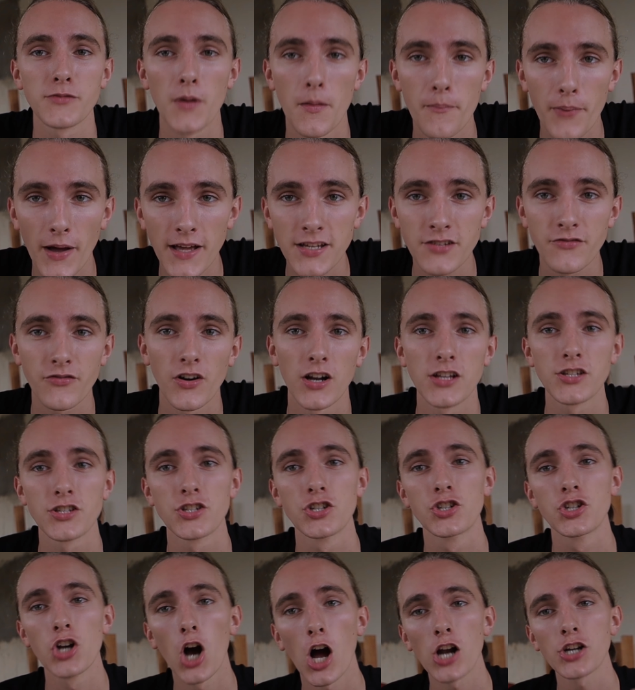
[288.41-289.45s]
my best
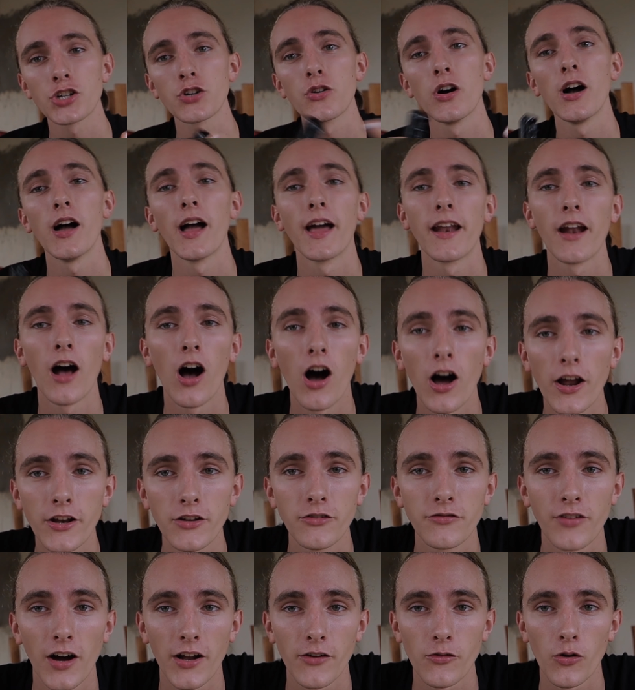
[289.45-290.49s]
friends, Joshua and
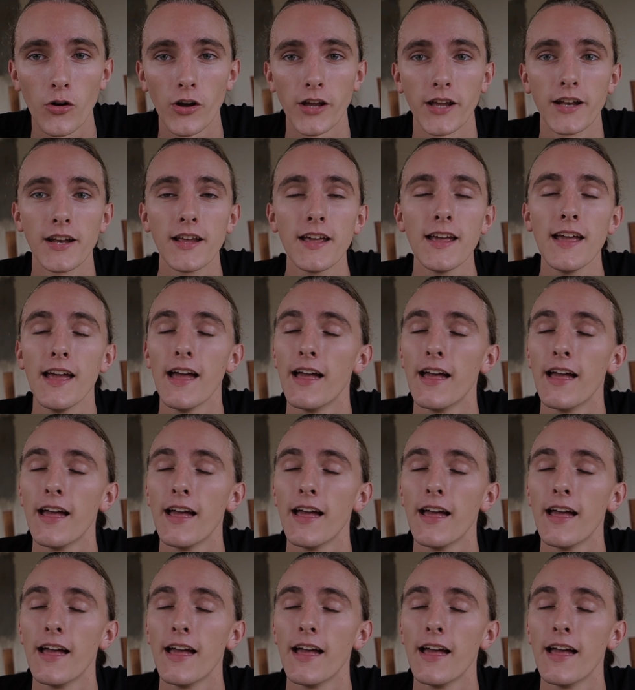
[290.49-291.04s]
Hanu van Rooyen.